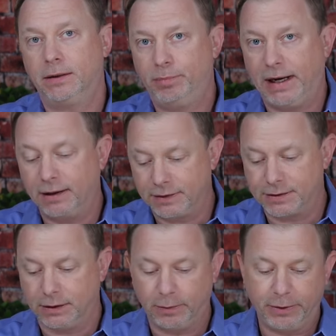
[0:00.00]
unpack this
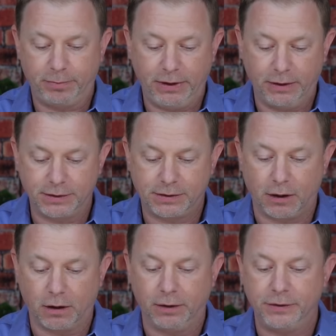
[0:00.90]
a little bit because
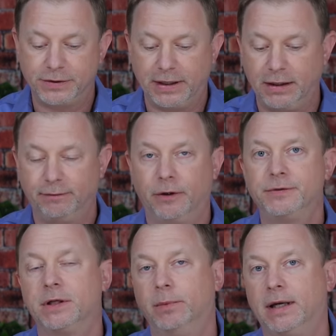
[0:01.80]
our understanding of low
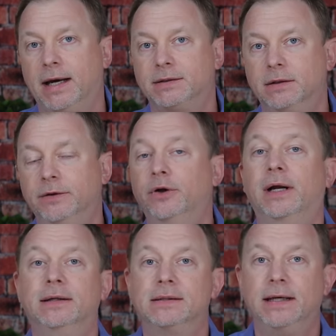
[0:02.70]
stomach acid in the
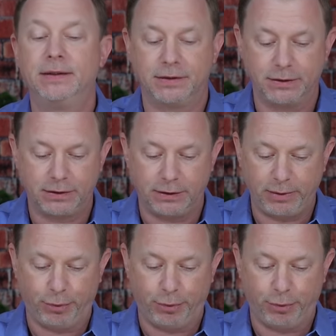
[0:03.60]
United States is pretty